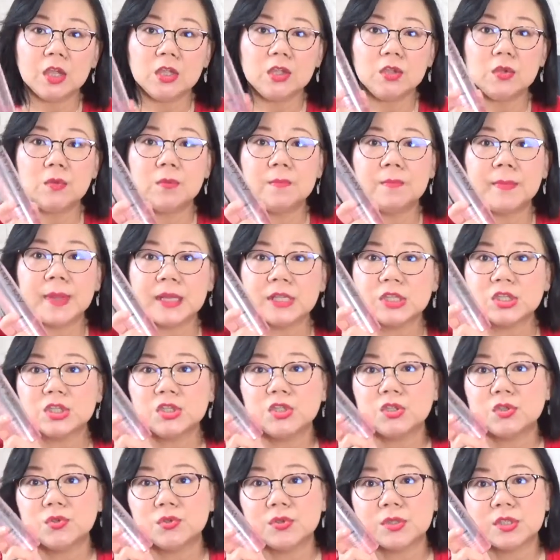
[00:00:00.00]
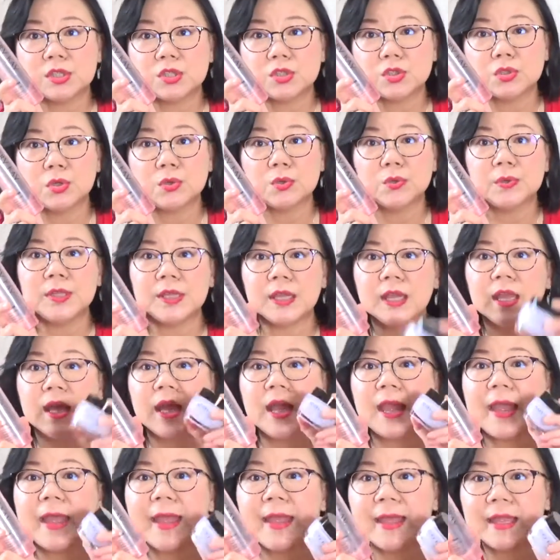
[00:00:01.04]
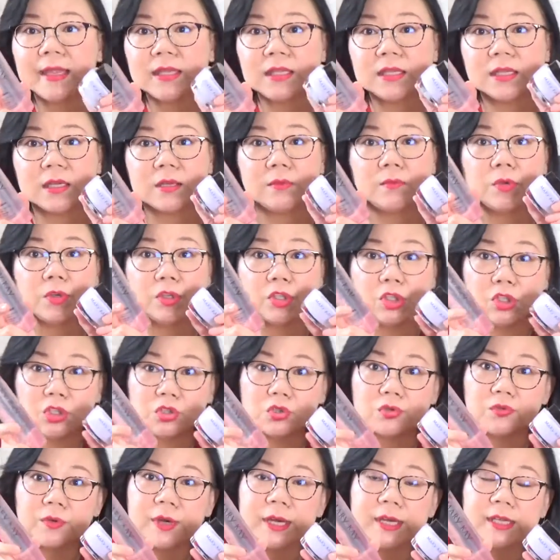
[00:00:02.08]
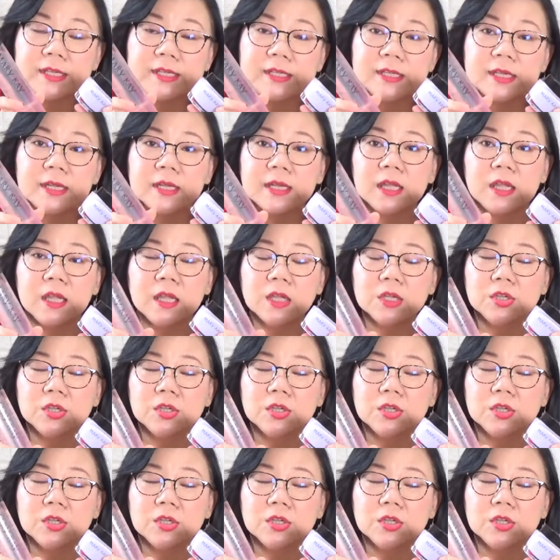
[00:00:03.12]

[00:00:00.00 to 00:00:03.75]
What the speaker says: you must use the toner and a moisturizer.